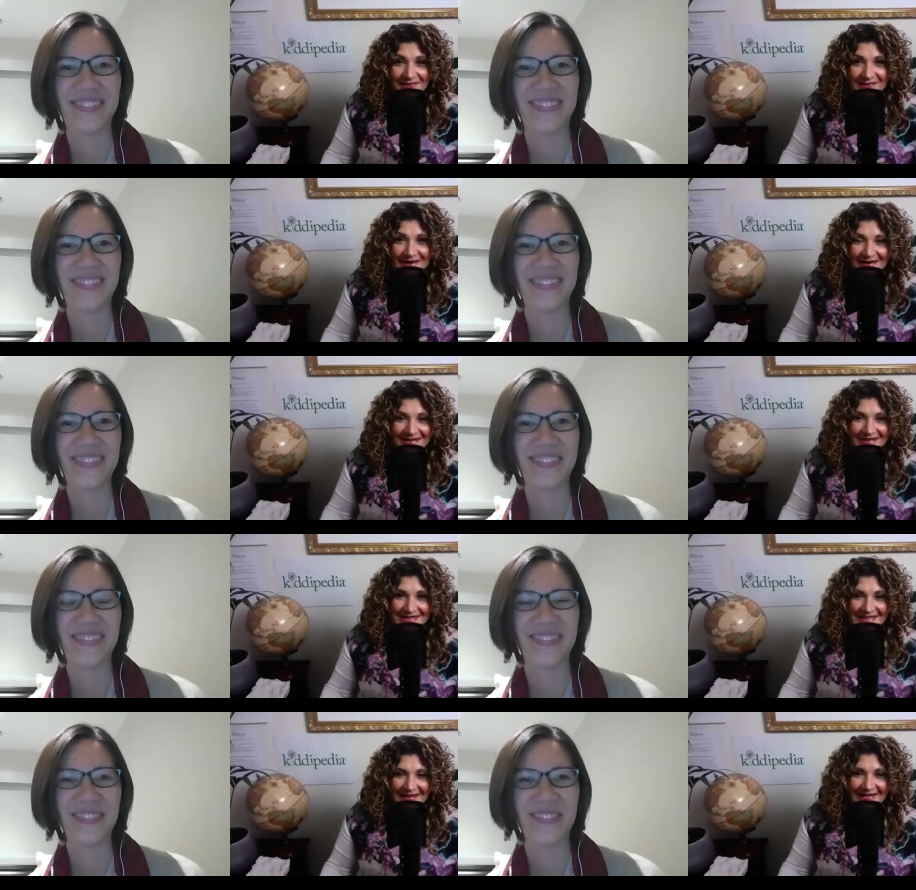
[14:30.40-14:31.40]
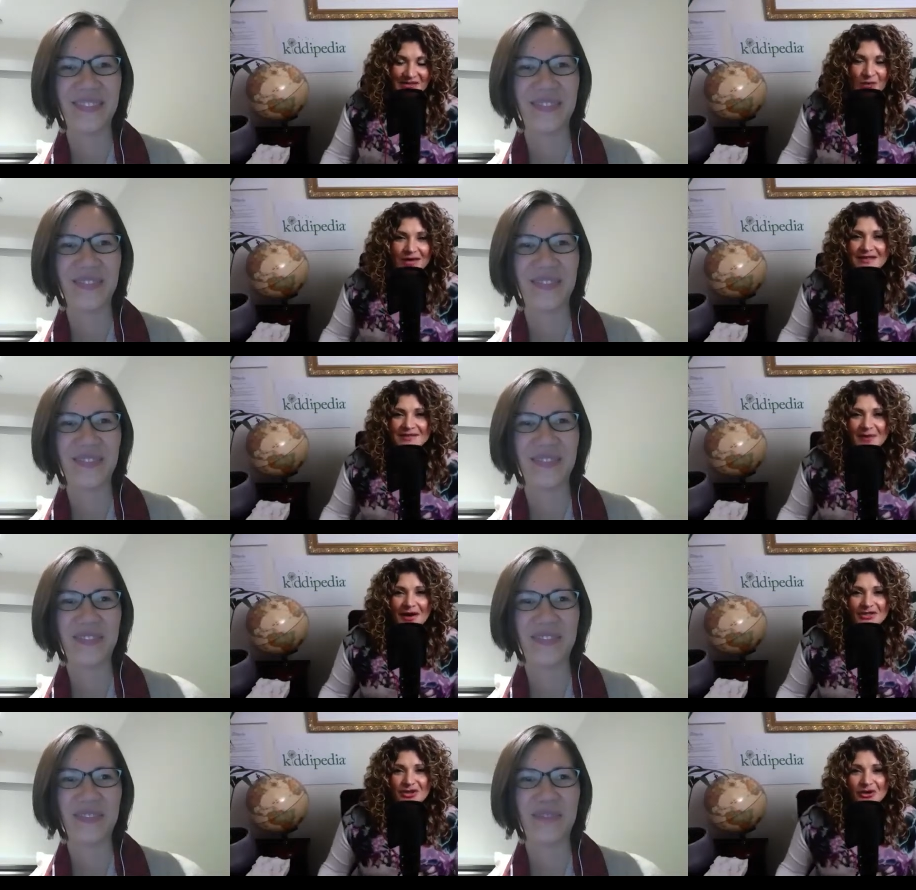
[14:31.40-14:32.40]
Speaker 1: about and just tell us what
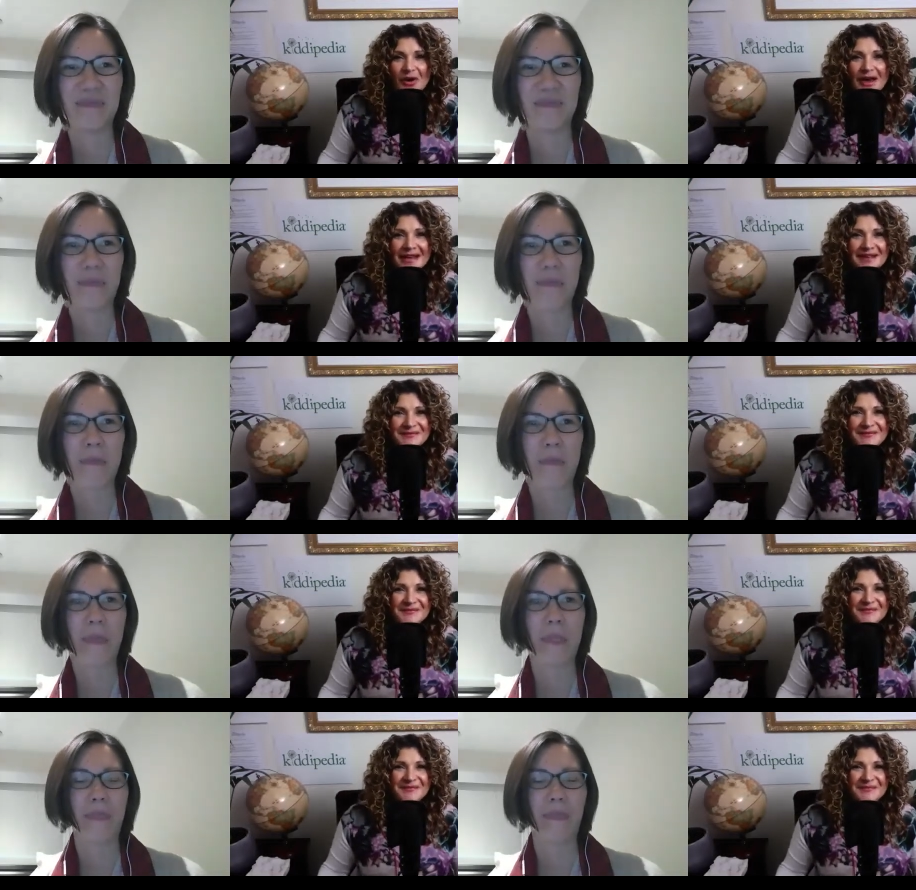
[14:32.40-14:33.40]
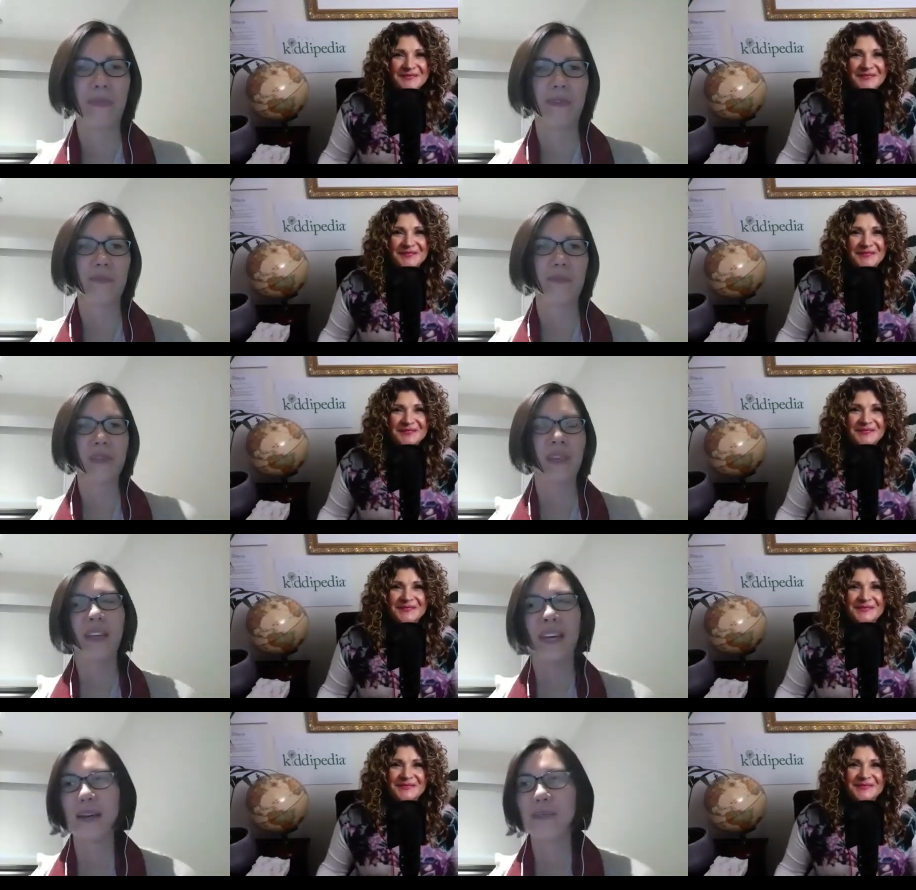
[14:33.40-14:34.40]
inspired you to write it?
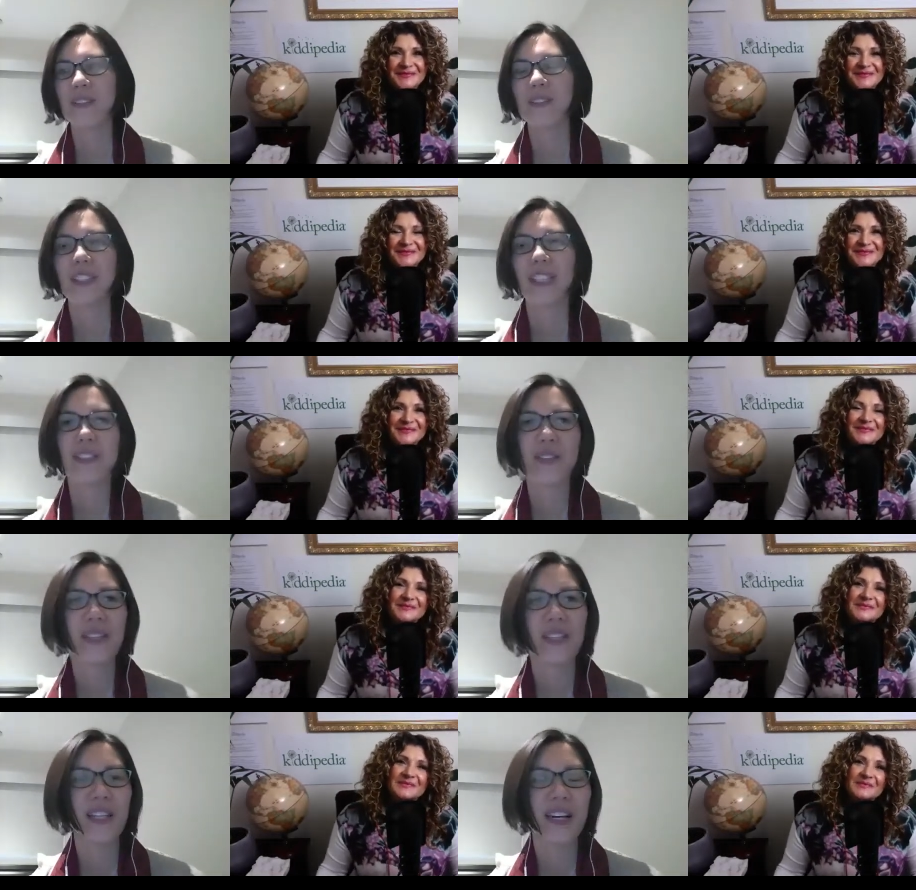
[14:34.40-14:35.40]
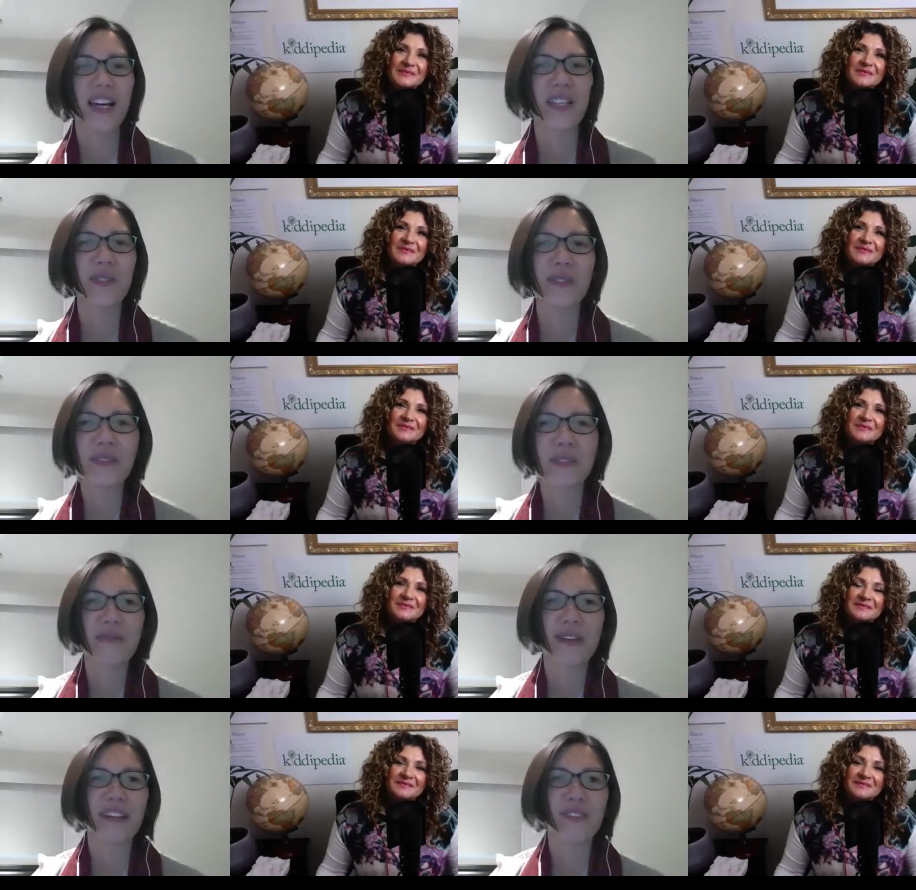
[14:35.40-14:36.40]
Speaker 2: Absolutely. So the article is
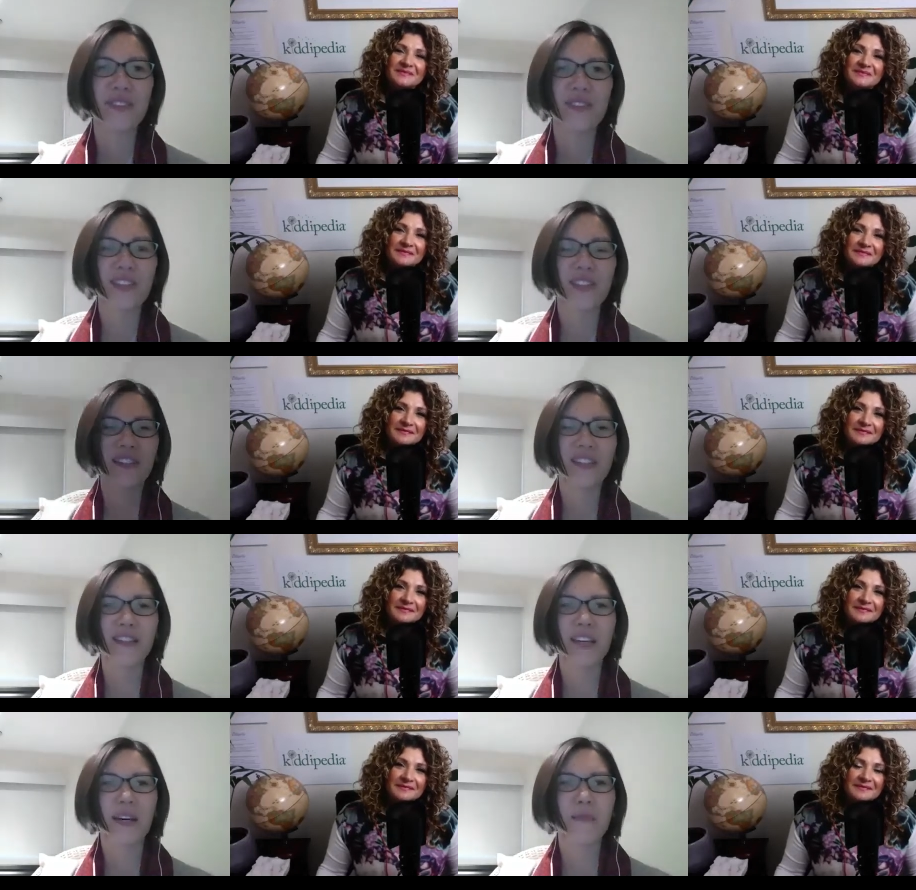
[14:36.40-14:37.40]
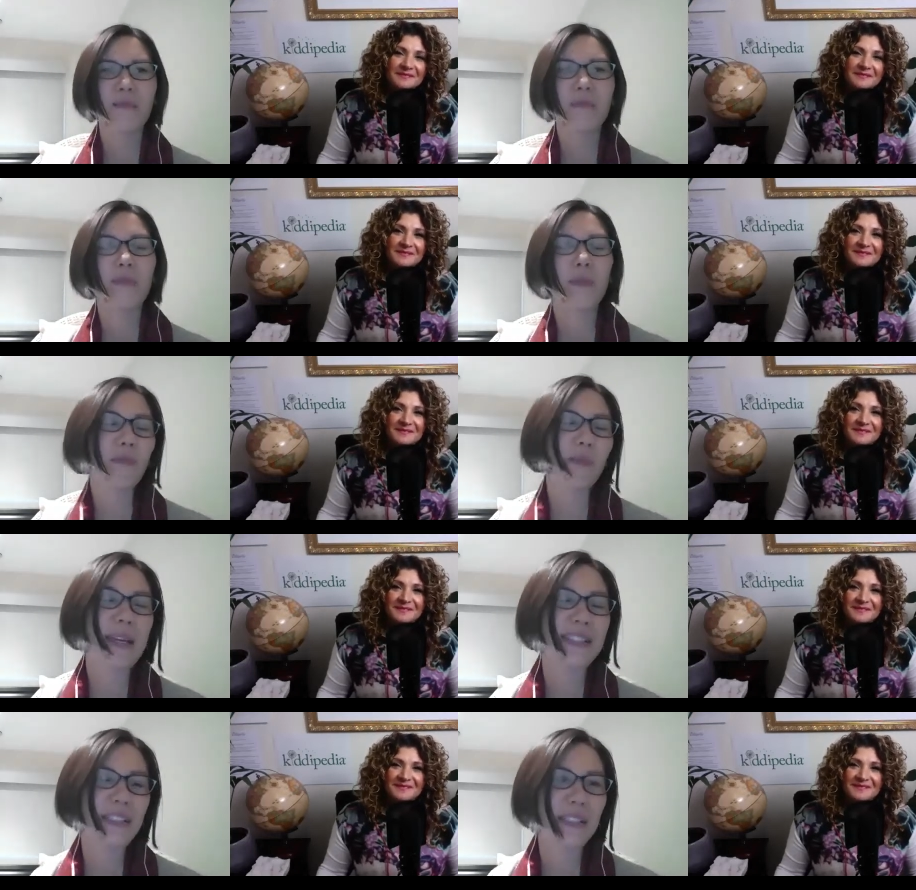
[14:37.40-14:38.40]
around using um,
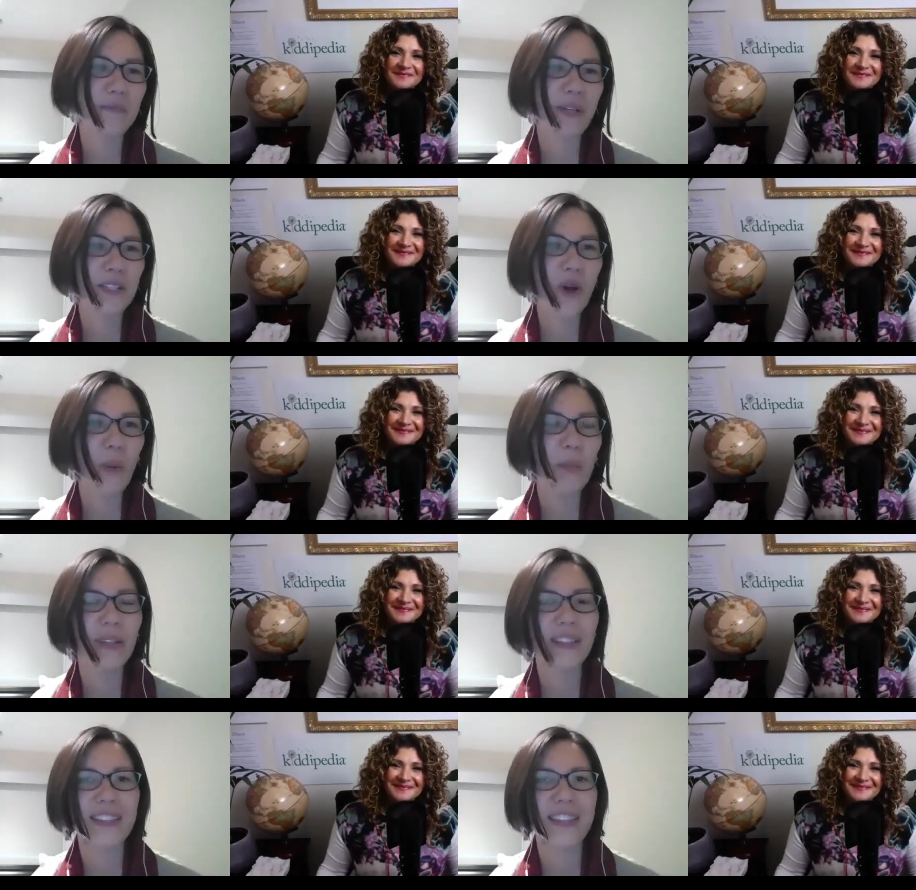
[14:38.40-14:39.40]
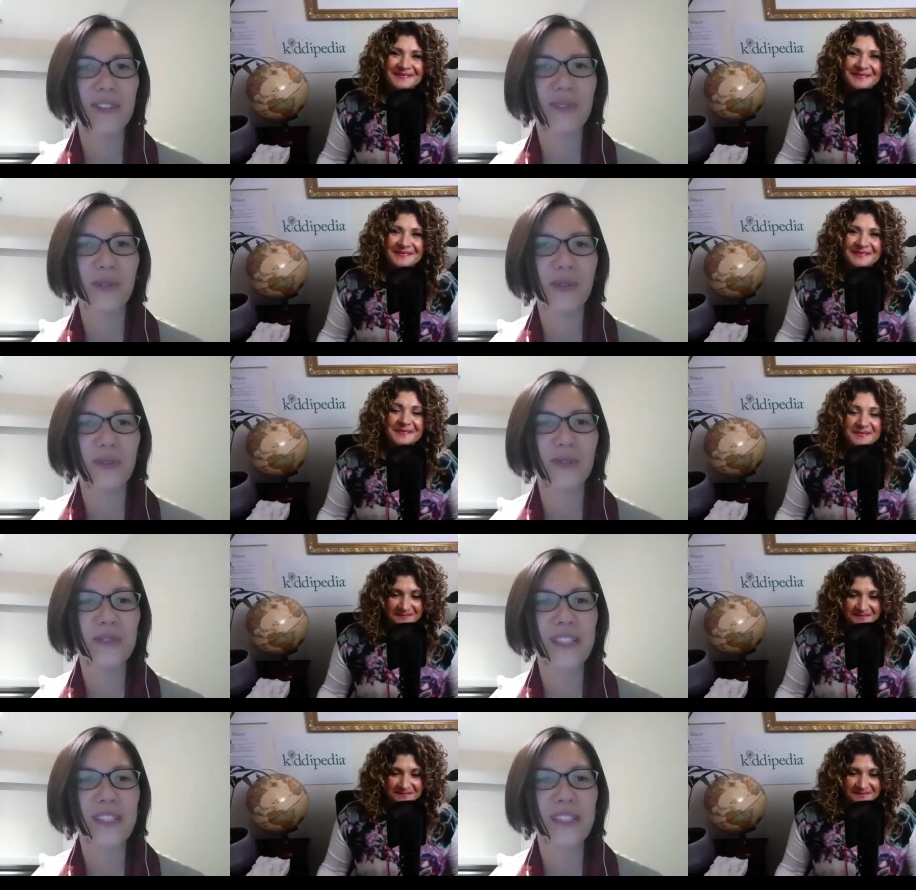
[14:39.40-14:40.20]
basically my top essential oils